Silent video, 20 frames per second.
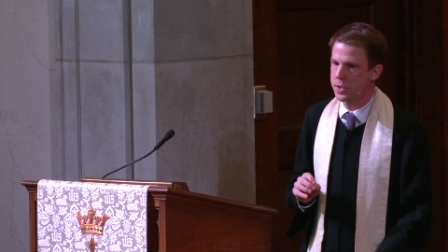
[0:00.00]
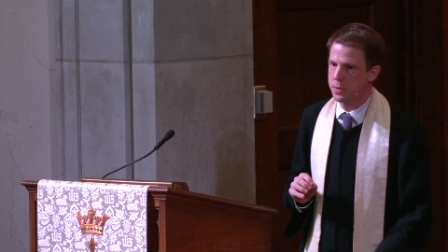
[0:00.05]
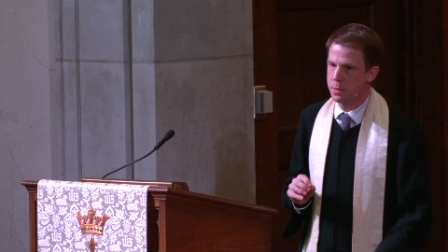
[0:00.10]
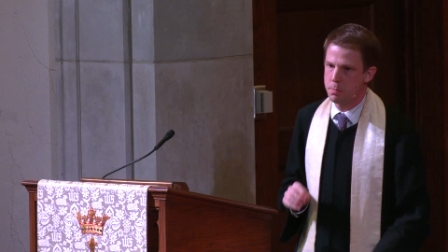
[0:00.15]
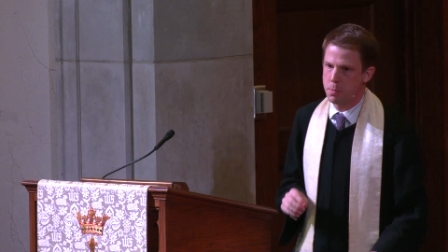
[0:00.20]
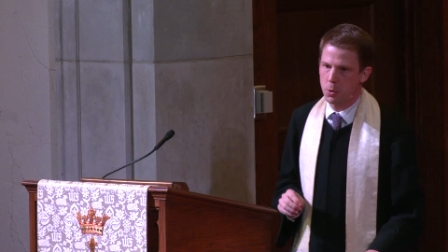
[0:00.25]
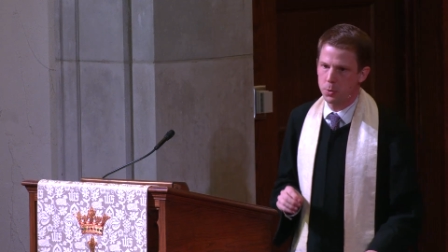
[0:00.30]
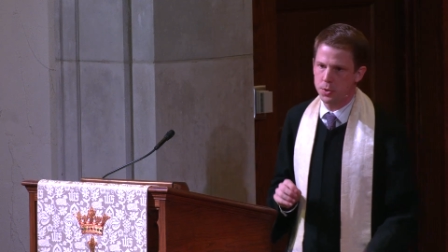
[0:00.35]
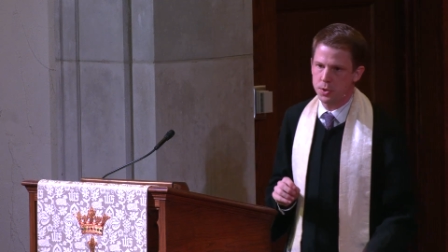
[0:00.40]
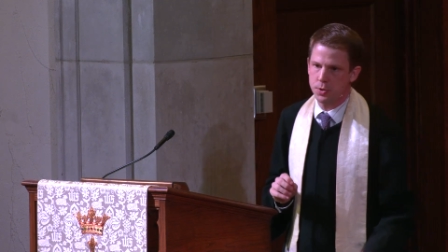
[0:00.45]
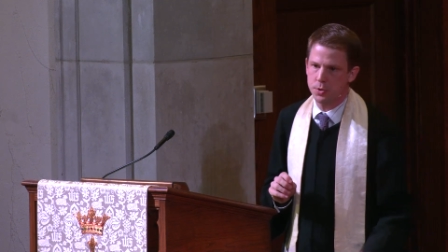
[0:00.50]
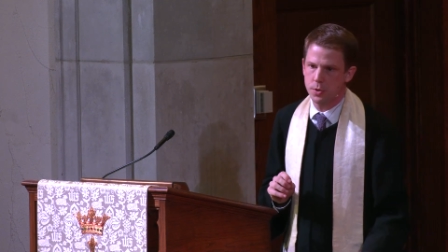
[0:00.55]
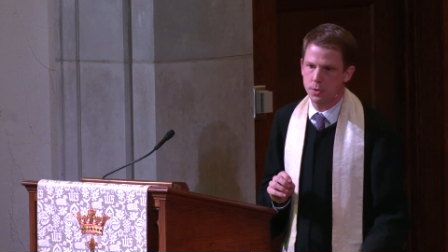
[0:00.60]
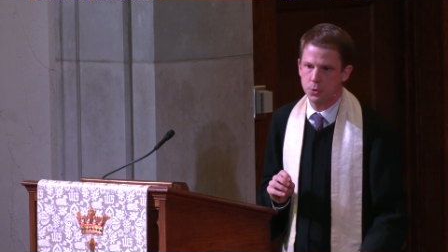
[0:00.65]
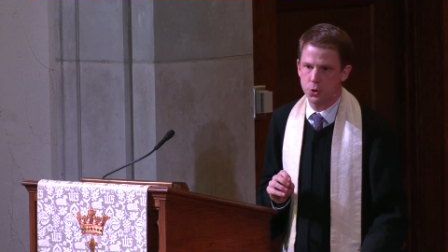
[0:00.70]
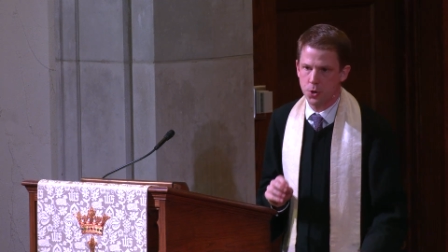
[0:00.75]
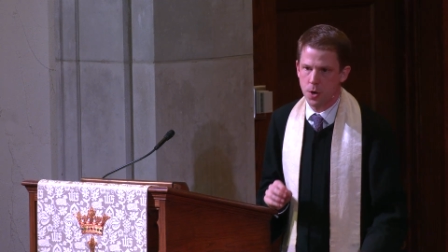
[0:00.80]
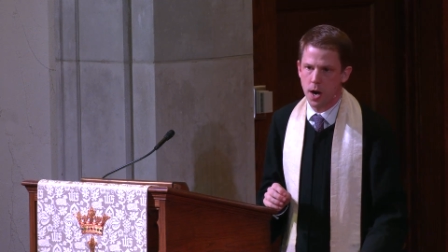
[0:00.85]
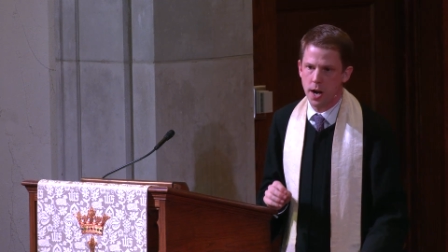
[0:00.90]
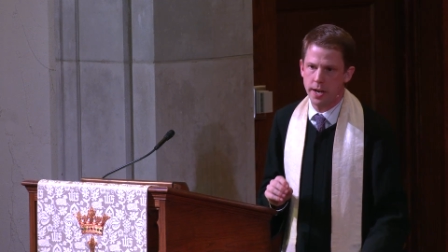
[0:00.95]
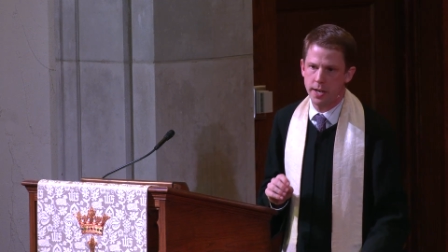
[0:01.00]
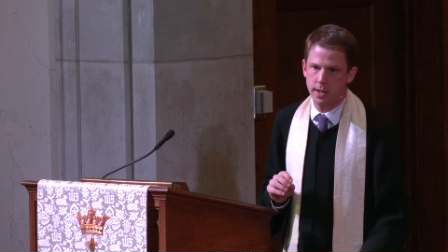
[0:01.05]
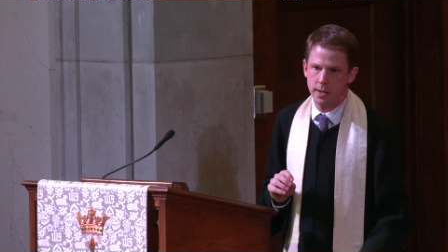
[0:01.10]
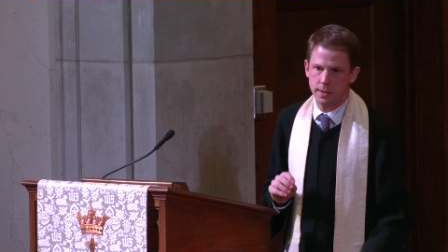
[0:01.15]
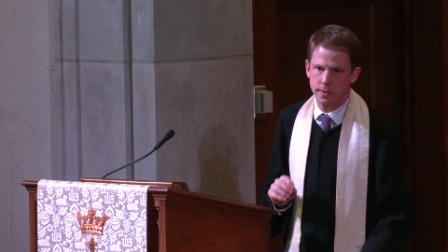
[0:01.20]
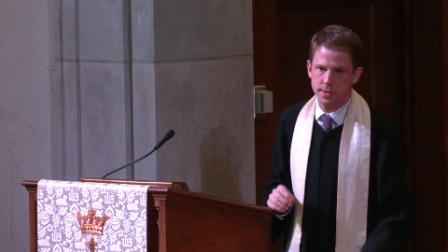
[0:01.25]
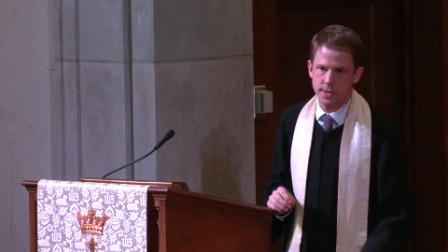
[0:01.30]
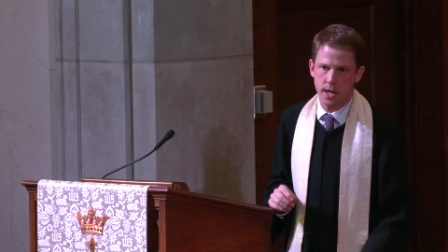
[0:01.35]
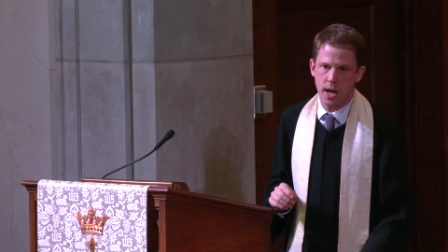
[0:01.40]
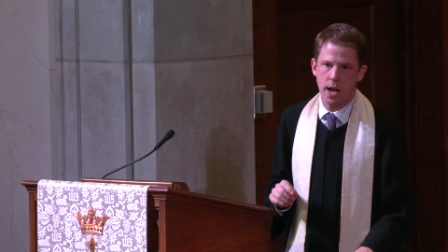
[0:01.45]
the most
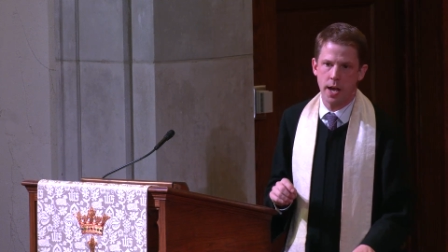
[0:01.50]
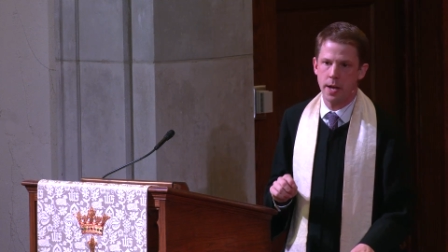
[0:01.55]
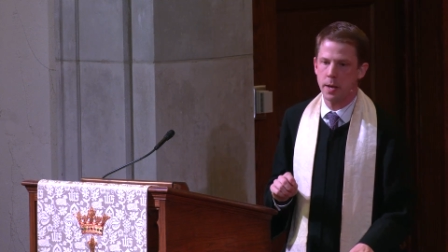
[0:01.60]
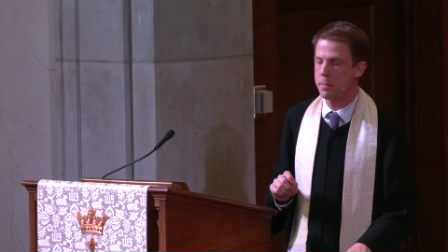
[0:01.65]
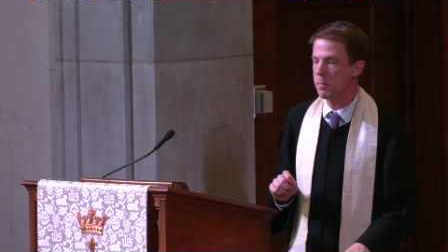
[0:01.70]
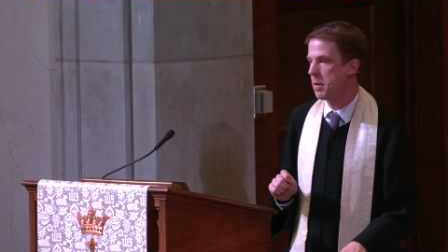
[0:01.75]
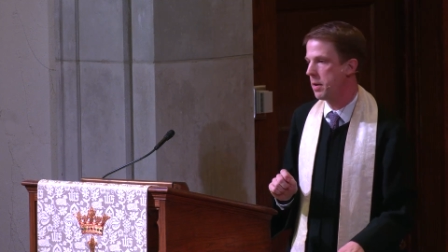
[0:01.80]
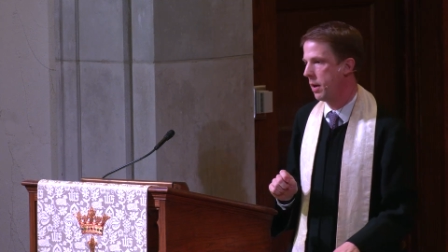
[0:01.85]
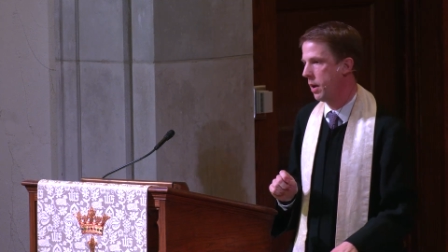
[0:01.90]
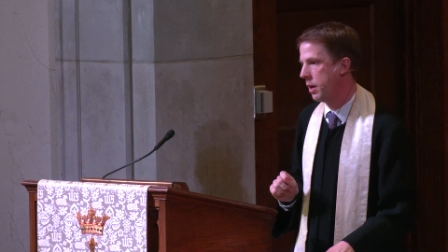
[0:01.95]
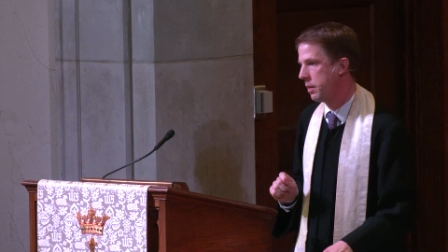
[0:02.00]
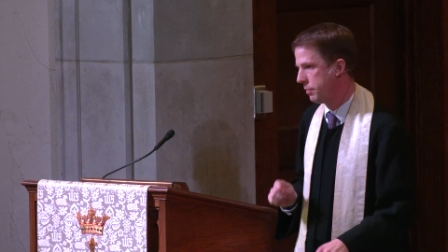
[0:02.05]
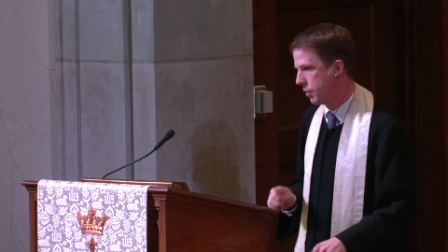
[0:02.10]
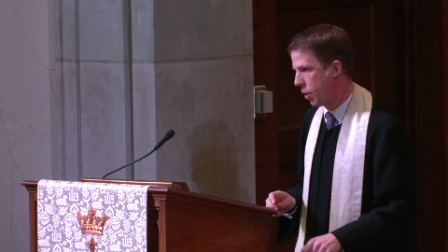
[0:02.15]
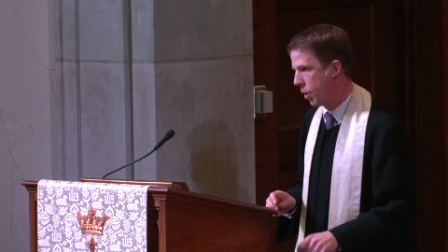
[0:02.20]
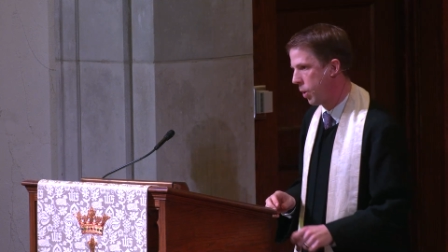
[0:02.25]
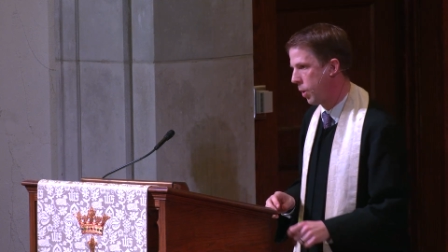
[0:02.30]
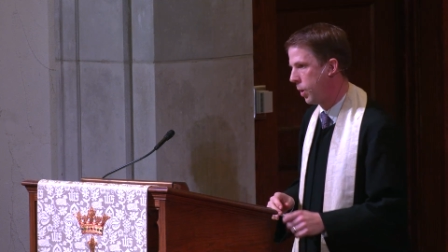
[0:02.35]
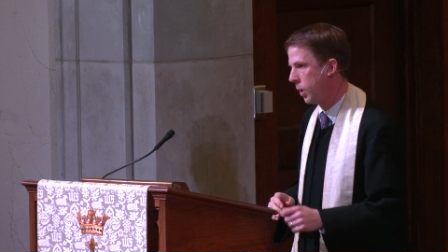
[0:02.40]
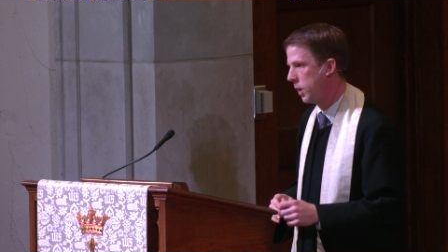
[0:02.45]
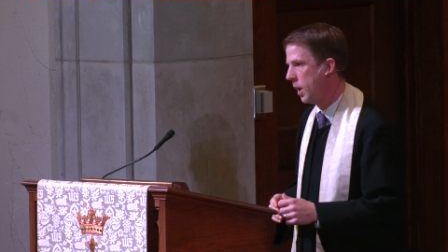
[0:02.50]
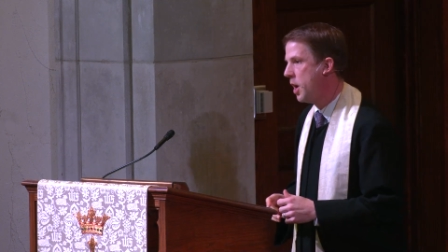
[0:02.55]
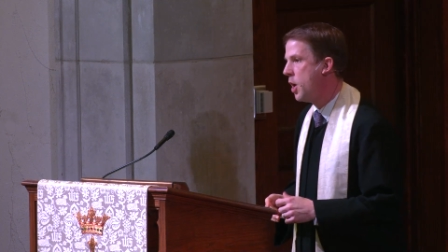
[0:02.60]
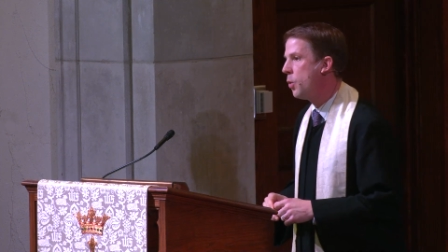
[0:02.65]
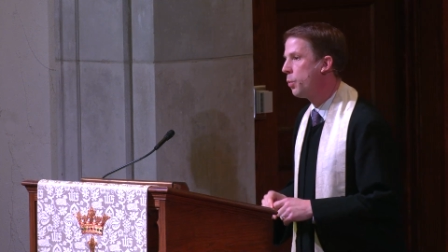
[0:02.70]
trying time of all.